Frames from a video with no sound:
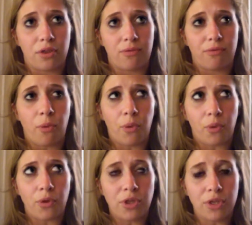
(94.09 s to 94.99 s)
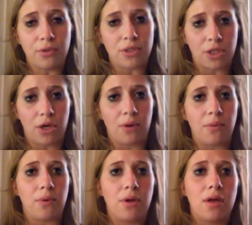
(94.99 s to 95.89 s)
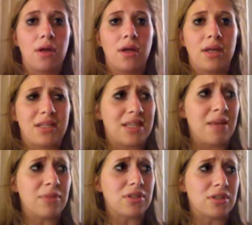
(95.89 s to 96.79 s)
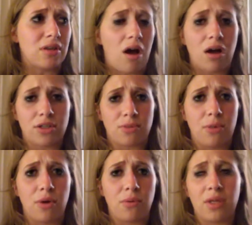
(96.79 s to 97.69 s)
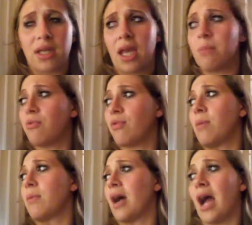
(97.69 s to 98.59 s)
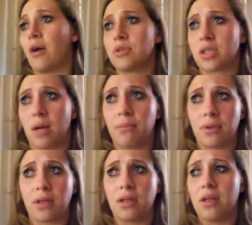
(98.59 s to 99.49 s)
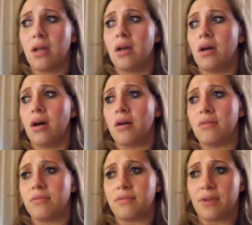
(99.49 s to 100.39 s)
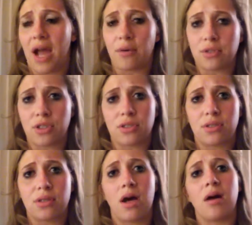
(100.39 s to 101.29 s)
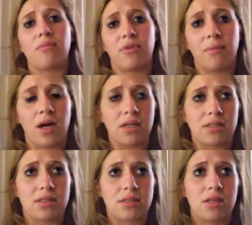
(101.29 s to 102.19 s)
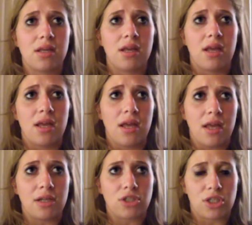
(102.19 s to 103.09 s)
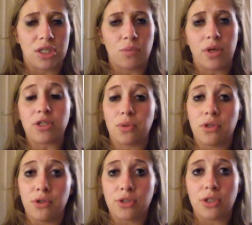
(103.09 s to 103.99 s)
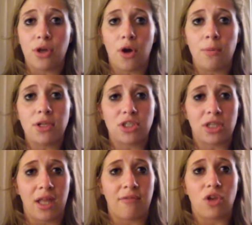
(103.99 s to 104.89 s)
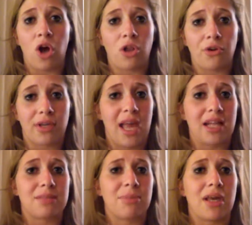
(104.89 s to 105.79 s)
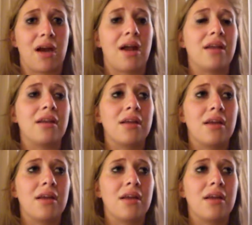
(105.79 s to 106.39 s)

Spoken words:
4 years ago. His name is Cosmo. He came from a couple of houses up from us, and she went to a nursing home and she left all her cats behind. And